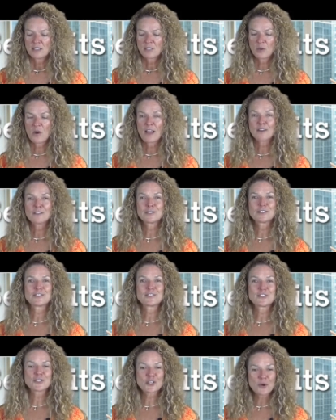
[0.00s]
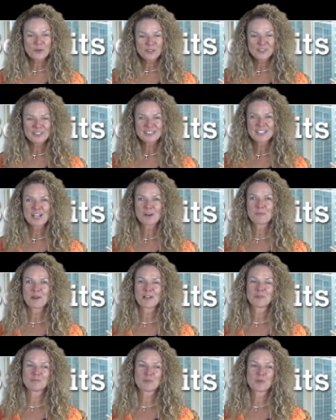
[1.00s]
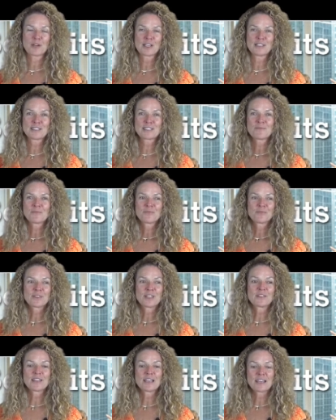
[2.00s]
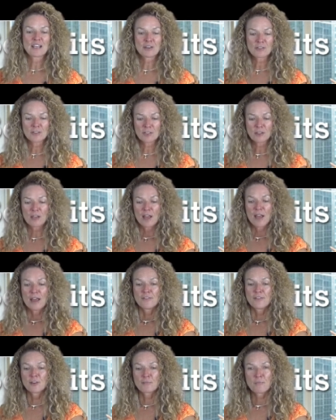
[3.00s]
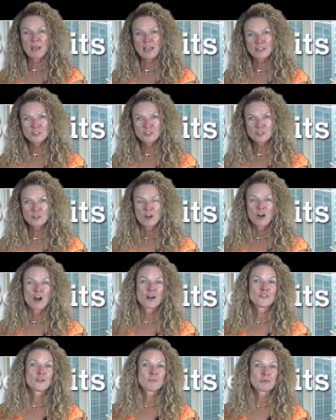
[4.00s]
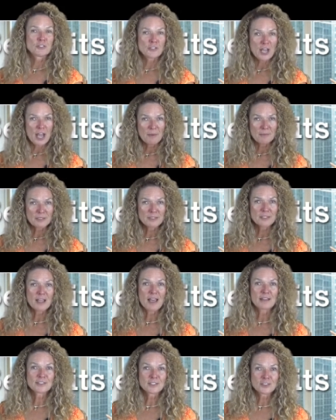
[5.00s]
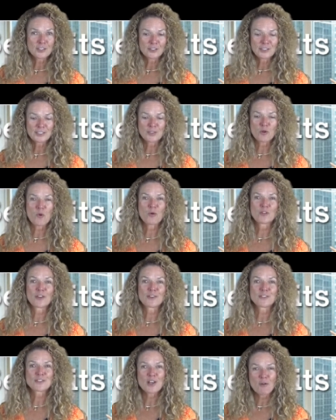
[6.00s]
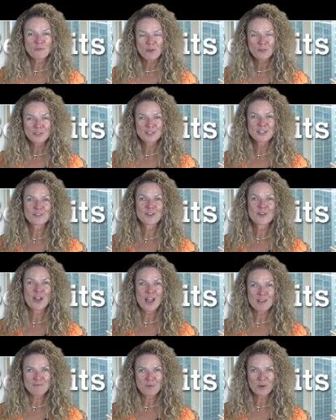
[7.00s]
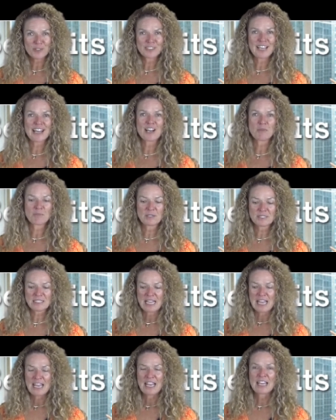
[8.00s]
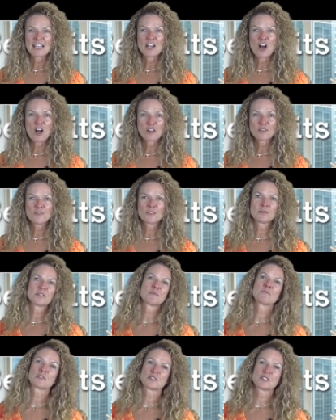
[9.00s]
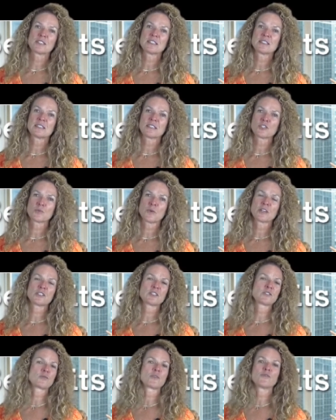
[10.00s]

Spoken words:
So I always jokingly tell my employees that they carry their pager on their pajamas as attorneys, or their cell phone is at their headboard to help us in all of those emergency situations.